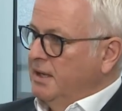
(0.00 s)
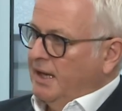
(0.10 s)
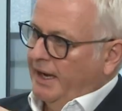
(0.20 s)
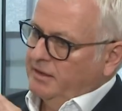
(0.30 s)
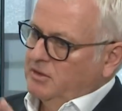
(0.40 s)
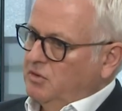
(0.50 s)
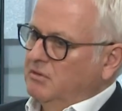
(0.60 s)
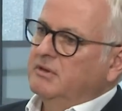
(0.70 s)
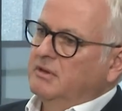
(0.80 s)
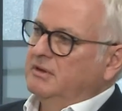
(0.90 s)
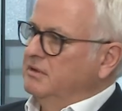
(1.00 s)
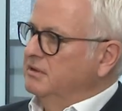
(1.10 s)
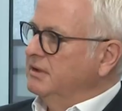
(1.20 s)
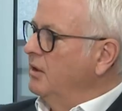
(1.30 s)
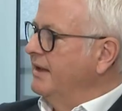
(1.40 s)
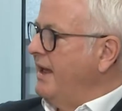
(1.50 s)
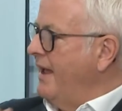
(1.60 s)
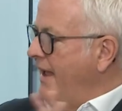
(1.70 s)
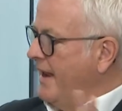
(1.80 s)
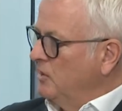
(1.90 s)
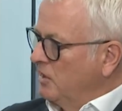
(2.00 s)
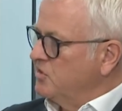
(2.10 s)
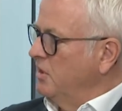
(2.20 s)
And there are endless